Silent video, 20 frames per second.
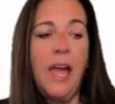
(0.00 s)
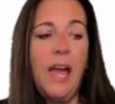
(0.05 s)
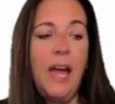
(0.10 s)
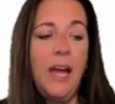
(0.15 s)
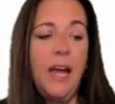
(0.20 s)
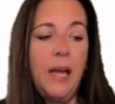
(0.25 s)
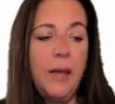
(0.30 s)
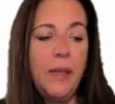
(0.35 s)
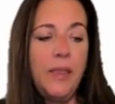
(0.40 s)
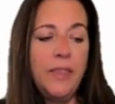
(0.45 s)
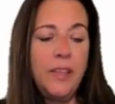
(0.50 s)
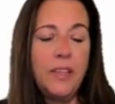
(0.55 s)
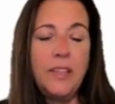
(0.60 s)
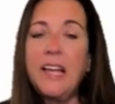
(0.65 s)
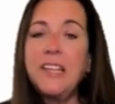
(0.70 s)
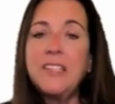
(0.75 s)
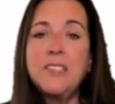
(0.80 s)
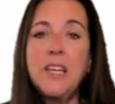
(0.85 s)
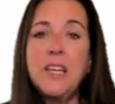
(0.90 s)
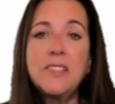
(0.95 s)
The
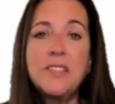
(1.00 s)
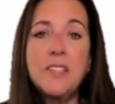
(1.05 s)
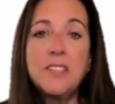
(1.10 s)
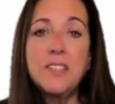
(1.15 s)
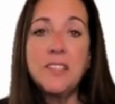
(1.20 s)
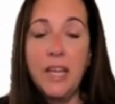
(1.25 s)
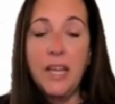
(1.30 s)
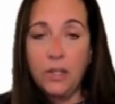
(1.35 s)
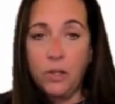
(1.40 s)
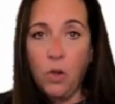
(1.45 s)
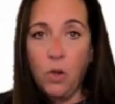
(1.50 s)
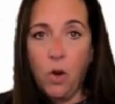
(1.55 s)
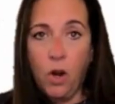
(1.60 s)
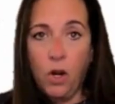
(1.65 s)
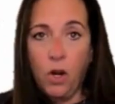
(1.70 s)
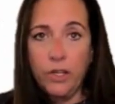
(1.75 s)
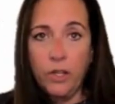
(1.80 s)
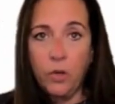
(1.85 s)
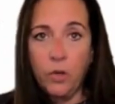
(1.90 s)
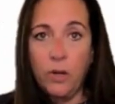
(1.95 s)
last test is an
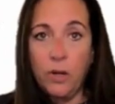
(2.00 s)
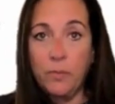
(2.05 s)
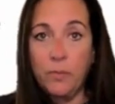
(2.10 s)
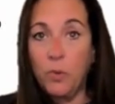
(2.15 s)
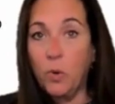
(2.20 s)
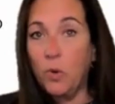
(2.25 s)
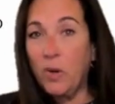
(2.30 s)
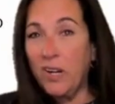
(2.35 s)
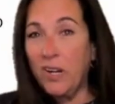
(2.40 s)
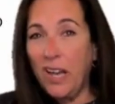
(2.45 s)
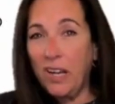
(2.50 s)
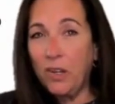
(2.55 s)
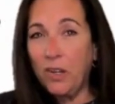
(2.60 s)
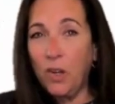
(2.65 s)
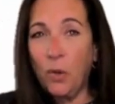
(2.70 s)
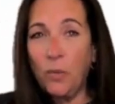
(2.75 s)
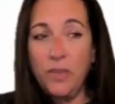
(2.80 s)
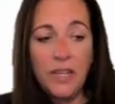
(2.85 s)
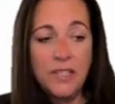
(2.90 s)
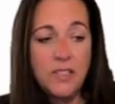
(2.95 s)
echocardiogram, or an
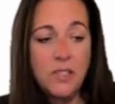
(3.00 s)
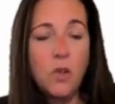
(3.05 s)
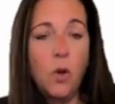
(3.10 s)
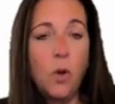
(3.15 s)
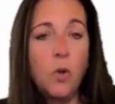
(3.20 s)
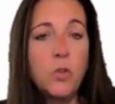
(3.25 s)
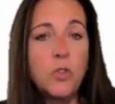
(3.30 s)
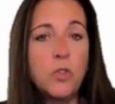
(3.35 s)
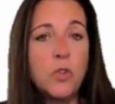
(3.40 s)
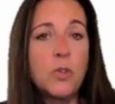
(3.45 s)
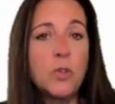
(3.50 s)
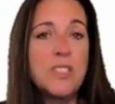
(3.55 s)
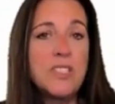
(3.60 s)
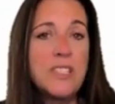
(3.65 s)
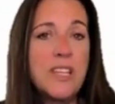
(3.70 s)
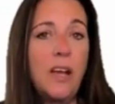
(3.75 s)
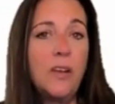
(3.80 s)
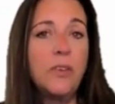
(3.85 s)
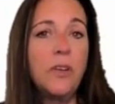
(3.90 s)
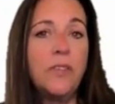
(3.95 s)
echo, and that's an
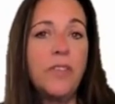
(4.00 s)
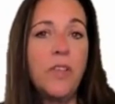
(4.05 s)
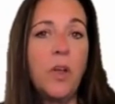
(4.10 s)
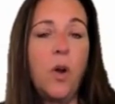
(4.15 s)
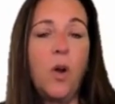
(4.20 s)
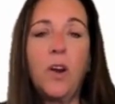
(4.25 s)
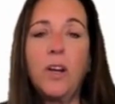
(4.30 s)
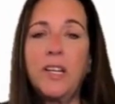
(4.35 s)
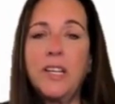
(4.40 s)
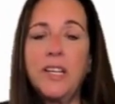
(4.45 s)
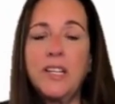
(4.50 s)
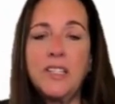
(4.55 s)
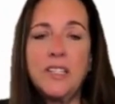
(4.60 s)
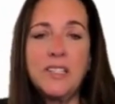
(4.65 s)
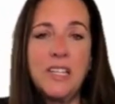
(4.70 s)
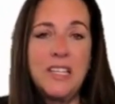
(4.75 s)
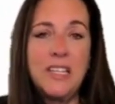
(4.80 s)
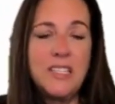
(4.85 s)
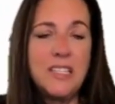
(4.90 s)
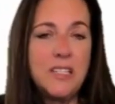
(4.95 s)
ultrasound of the heart. It
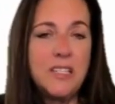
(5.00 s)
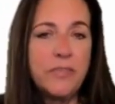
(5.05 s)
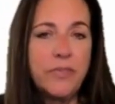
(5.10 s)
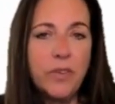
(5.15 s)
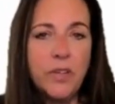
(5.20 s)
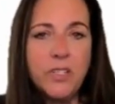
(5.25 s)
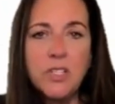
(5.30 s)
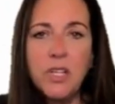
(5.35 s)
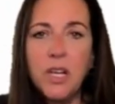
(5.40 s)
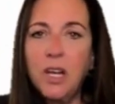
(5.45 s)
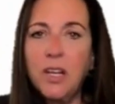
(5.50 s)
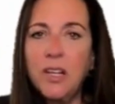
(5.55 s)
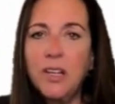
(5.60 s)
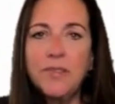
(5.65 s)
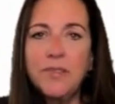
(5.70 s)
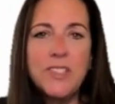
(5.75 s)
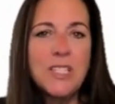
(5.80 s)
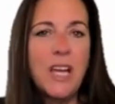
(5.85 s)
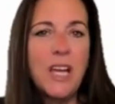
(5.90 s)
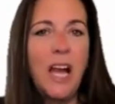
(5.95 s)
is a different
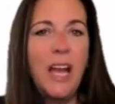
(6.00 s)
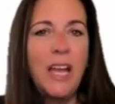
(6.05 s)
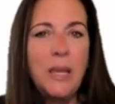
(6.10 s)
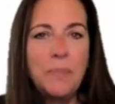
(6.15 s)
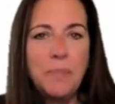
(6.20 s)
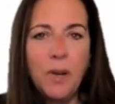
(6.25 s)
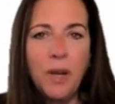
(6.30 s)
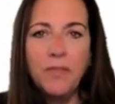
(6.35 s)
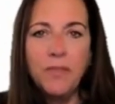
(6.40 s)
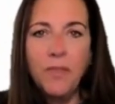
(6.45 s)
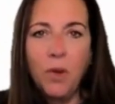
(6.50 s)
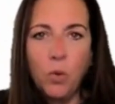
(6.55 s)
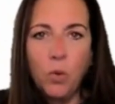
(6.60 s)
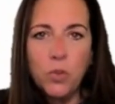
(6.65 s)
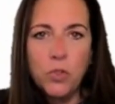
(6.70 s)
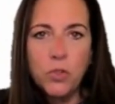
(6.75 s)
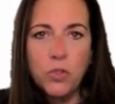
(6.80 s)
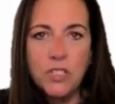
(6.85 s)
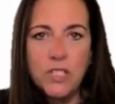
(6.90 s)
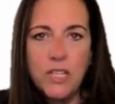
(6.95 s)
type of
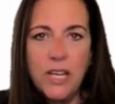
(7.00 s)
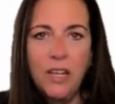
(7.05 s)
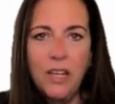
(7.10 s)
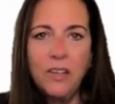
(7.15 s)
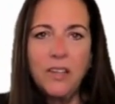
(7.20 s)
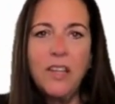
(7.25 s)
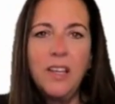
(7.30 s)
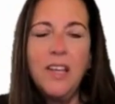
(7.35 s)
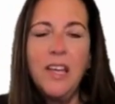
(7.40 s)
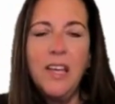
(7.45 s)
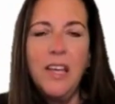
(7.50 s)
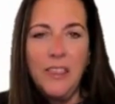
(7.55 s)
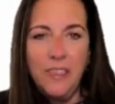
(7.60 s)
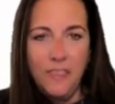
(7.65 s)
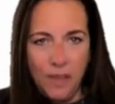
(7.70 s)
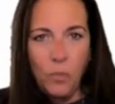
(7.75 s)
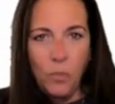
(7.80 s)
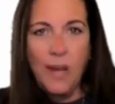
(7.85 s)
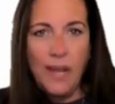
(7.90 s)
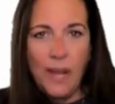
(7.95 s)
ultrasound
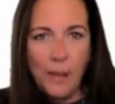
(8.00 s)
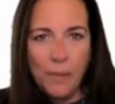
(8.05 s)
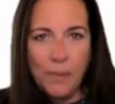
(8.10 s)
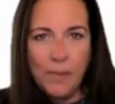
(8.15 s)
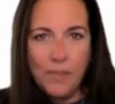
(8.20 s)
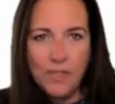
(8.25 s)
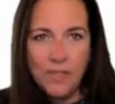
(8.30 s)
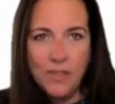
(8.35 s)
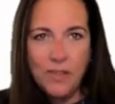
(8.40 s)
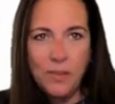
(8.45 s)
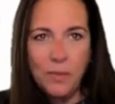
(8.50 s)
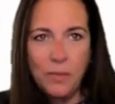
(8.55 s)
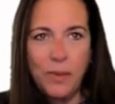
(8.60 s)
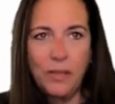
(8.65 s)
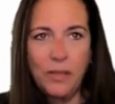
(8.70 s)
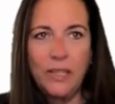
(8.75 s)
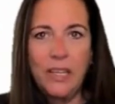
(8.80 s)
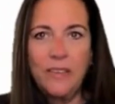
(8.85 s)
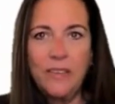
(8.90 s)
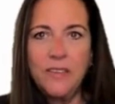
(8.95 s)
than what happens in the
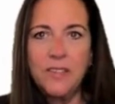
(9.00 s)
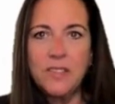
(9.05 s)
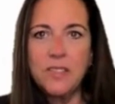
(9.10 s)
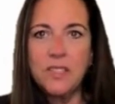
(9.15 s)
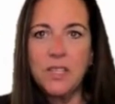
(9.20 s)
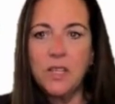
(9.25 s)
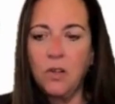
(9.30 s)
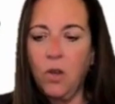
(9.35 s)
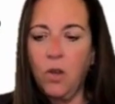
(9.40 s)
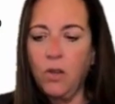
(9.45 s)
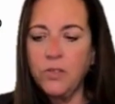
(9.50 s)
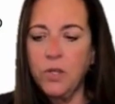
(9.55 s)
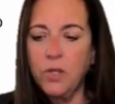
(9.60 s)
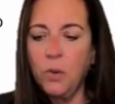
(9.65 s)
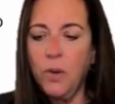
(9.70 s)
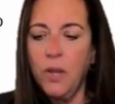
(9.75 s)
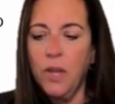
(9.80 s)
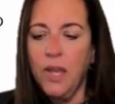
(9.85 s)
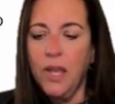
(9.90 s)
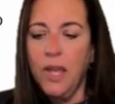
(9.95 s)
belly. And this can
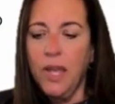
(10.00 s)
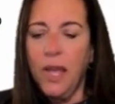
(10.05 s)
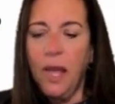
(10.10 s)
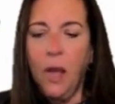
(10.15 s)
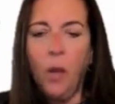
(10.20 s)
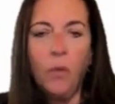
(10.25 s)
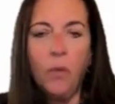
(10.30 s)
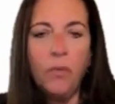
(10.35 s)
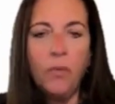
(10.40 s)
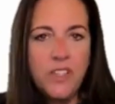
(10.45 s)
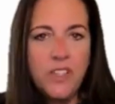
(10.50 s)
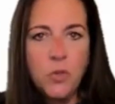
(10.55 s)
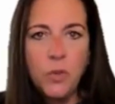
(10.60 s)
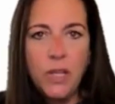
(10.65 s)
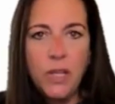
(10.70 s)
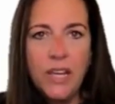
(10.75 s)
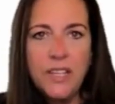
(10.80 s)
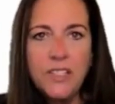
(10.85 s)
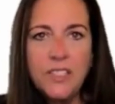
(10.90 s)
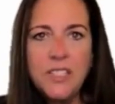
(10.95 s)
also help
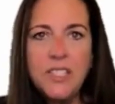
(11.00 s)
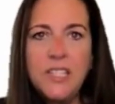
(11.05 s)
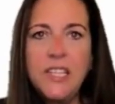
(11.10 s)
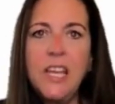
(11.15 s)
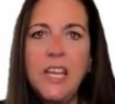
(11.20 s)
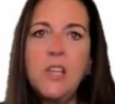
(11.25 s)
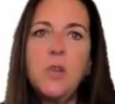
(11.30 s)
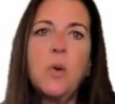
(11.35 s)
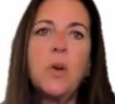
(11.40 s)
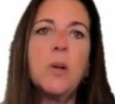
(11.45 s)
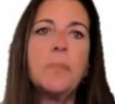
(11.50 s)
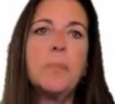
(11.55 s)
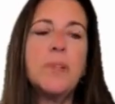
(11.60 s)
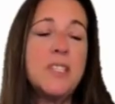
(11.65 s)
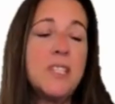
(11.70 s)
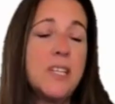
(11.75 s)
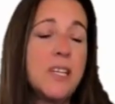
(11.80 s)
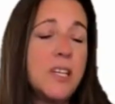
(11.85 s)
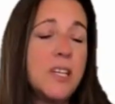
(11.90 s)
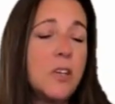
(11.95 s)
visualize the aorta,
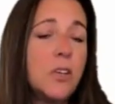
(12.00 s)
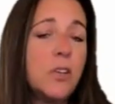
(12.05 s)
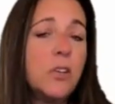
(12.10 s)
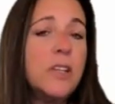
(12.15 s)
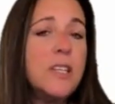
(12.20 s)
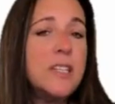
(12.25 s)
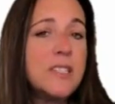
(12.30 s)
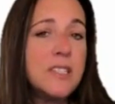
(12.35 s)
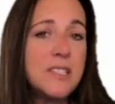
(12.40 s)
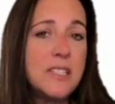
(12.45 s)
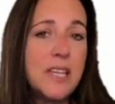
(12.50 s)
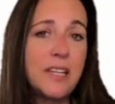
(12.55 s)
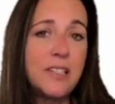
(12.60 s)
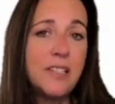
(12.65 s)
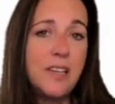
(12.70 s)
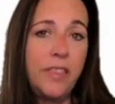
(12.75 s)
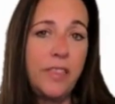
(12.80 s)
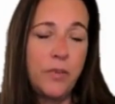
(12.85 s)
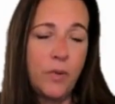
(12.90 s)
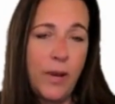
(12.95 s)
particularly
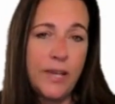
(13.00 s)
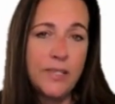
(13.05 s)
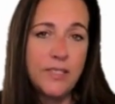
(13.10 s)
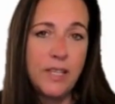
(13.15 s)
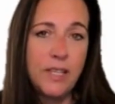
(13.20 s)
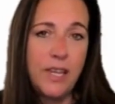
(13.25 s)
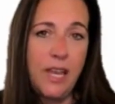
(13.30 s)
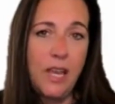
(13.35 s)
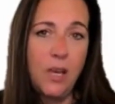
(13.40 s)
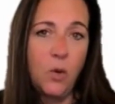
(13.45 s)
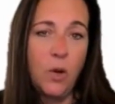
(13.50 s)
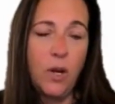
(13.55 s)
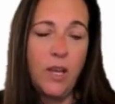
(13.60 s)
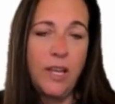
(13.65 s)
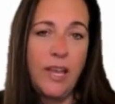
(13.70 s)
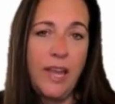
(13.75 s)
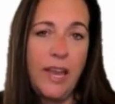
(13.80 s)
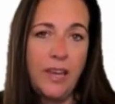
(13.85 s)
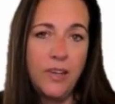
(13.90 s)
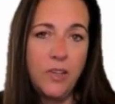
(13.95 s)
detecting thoracic
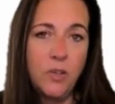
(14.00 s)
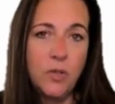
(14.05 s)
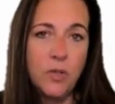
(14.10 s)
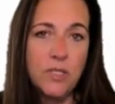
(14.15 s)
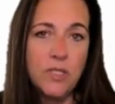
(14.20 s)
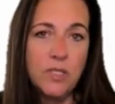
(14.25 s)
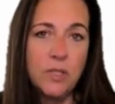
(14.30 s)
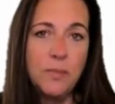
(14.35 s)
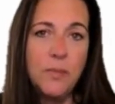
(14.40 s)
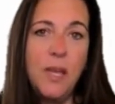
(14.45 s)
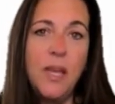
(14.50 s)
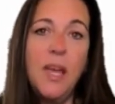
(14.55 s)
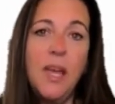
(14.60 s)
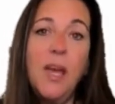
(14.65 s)
aortic aneurysm,